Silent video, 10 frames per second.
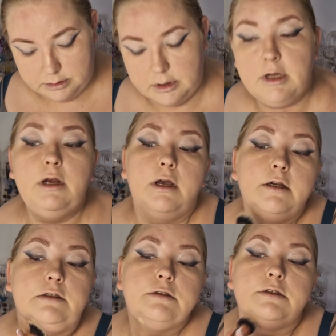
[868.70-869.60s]
I
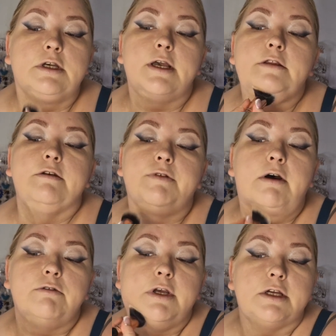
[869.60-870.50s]
like to take the
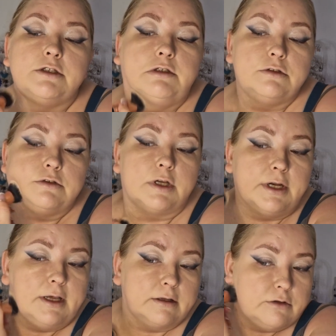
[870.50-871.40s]
foundation to the
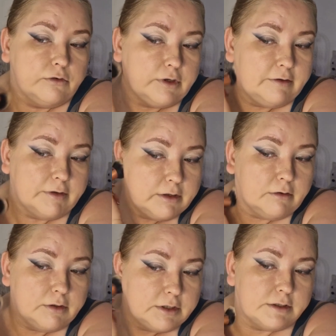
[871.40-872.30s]
neck too, even
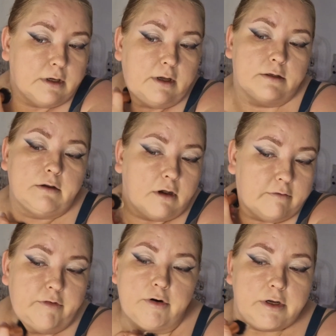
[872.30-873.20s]
though it's not
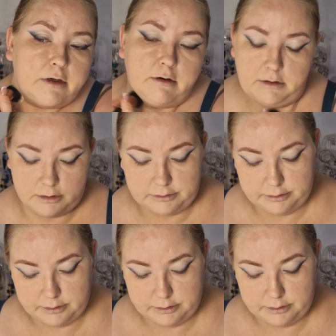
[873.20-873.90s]
covering a lot,